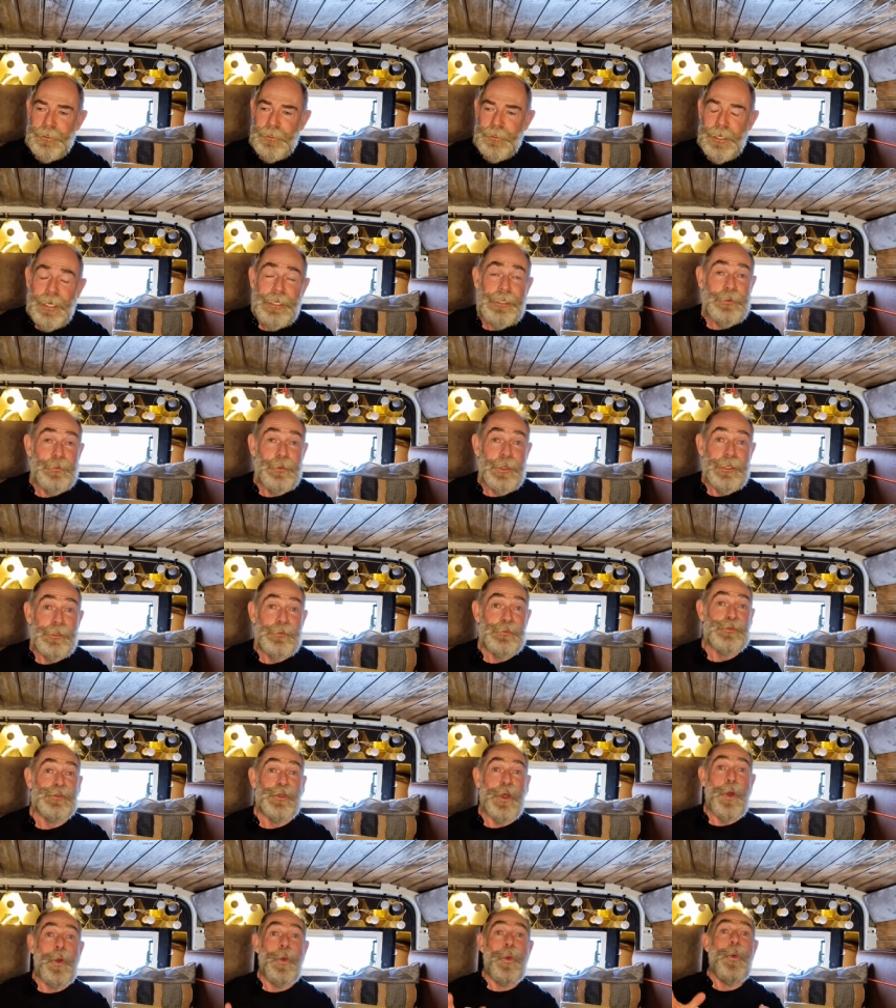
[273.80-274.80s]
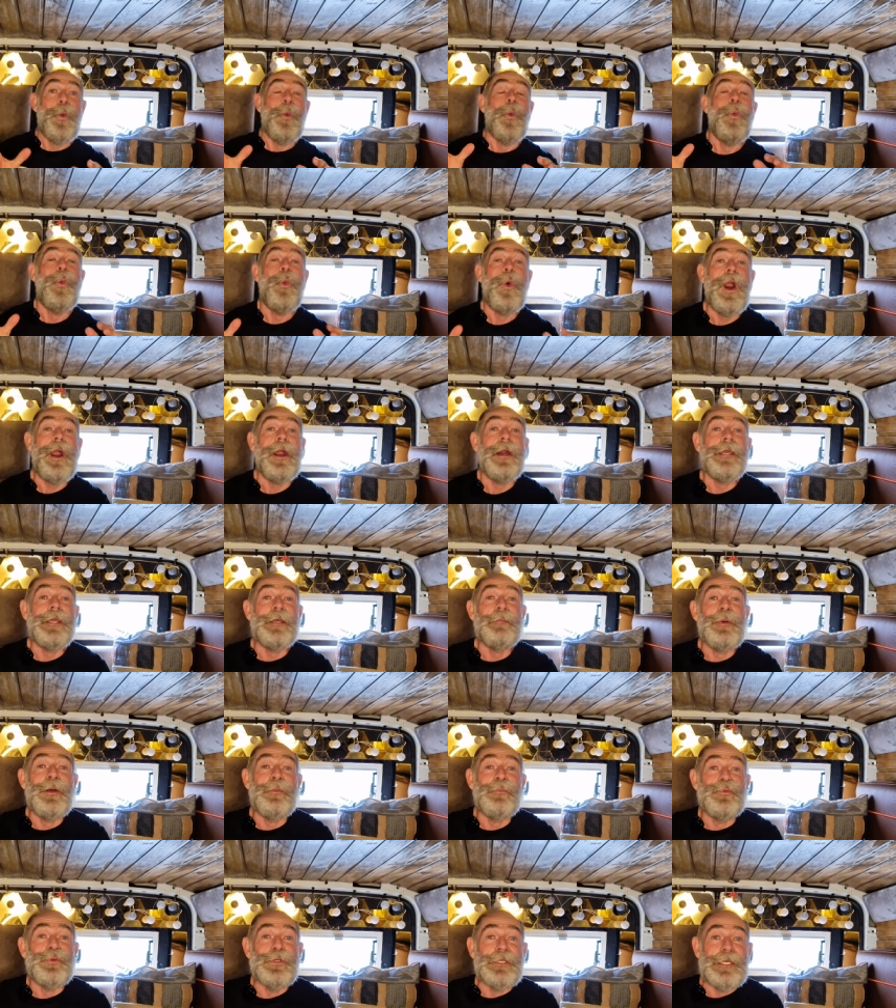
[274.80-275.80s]
Anyway, so why am
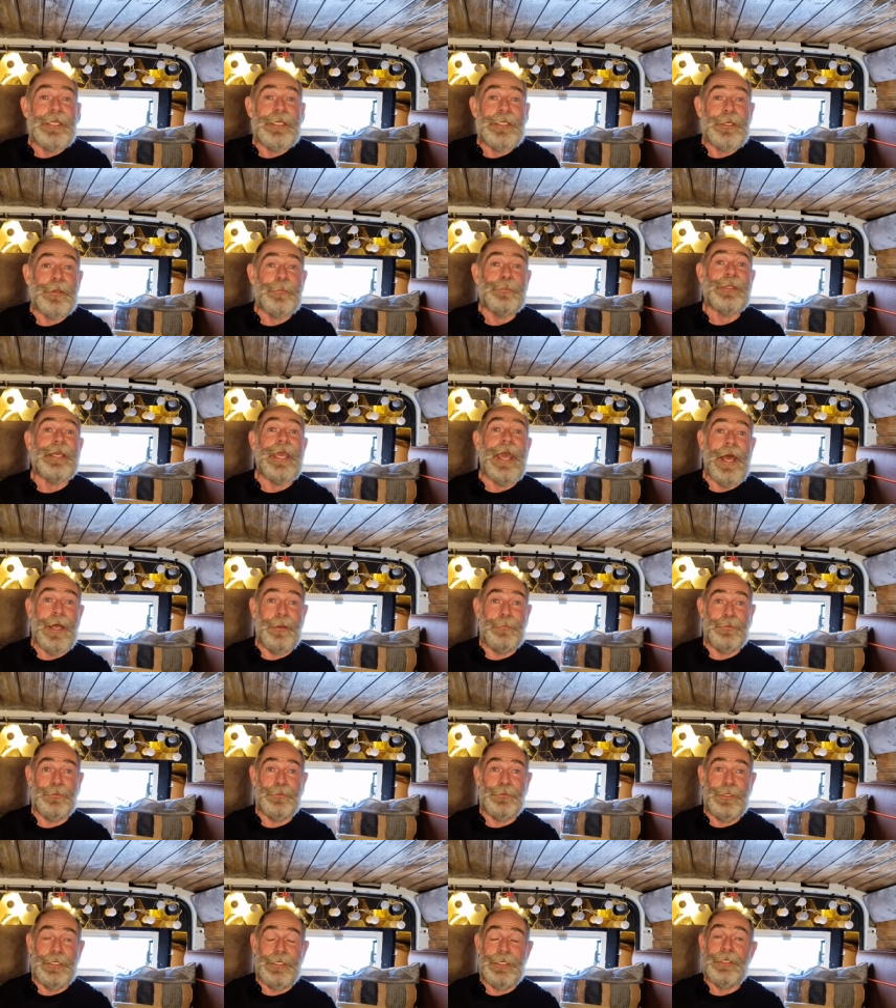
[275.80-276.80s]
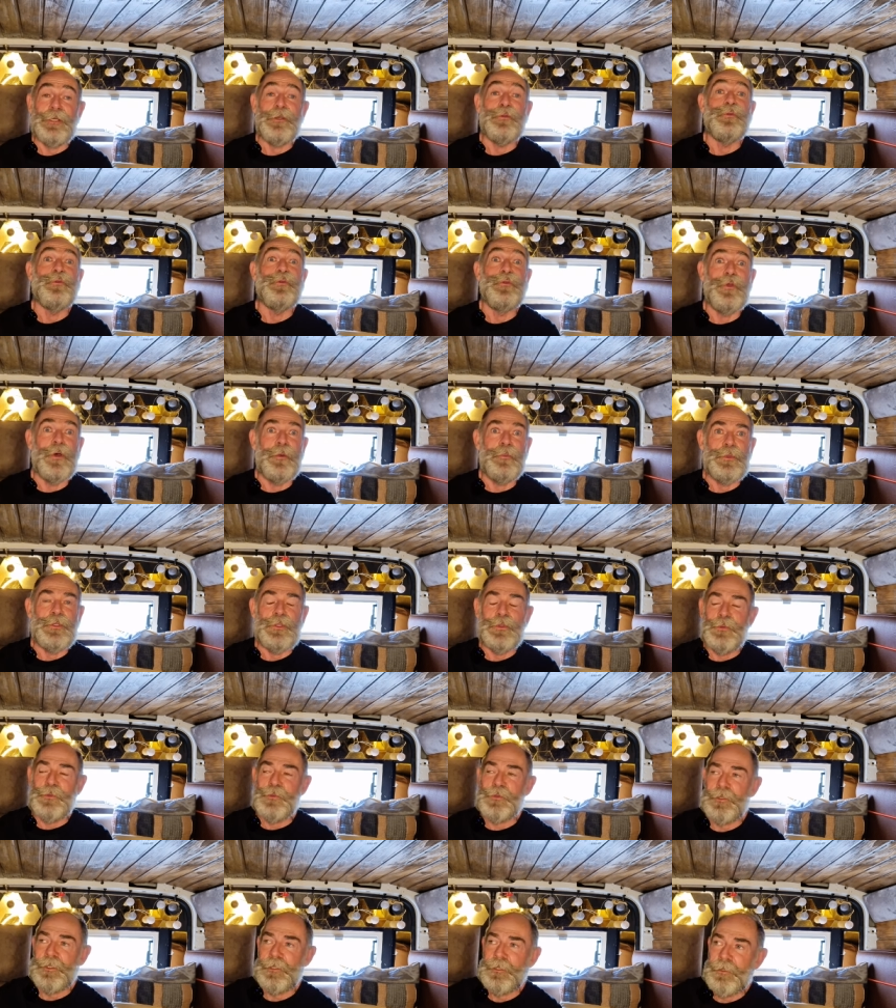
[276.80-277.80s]
I bringing up Cabaret, the
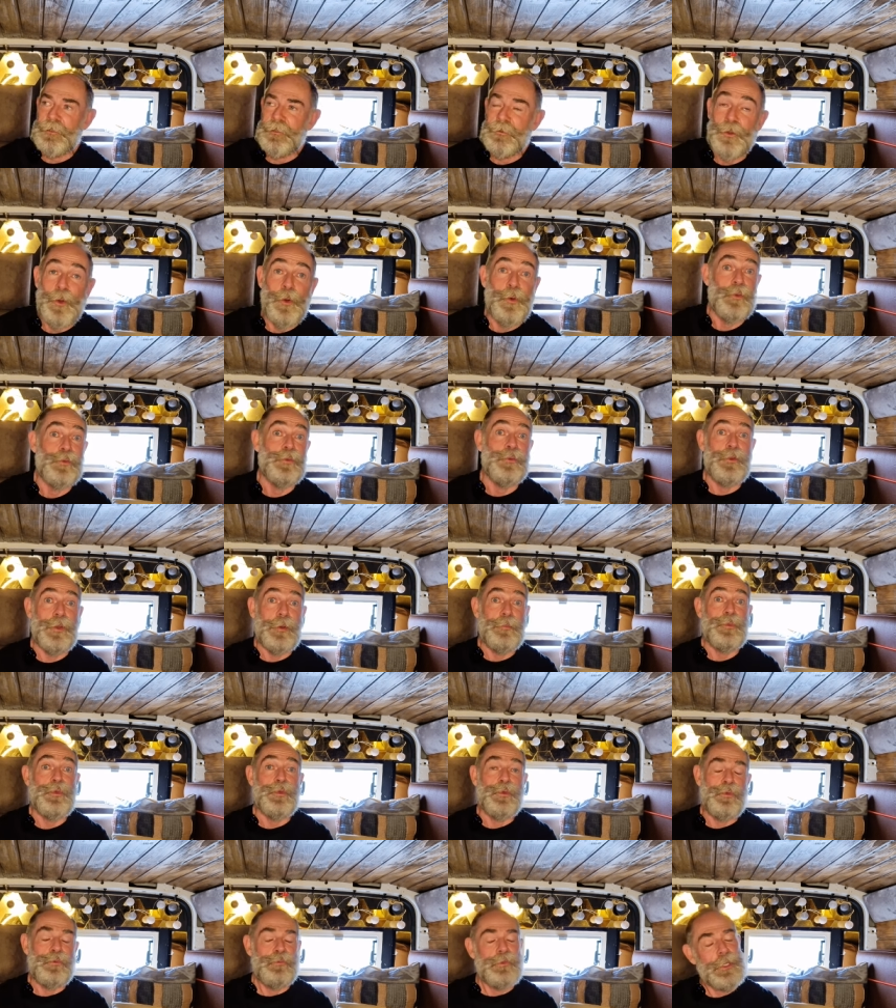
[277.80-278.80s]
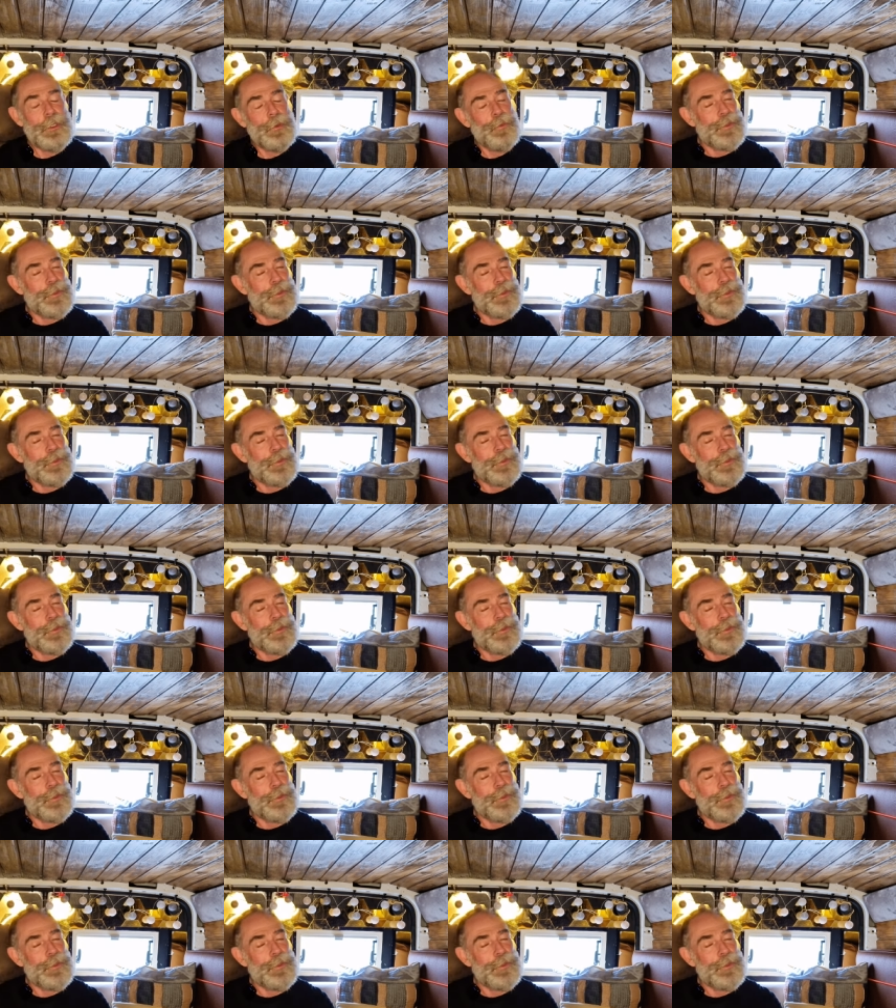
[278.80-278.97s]
musical, or the movie?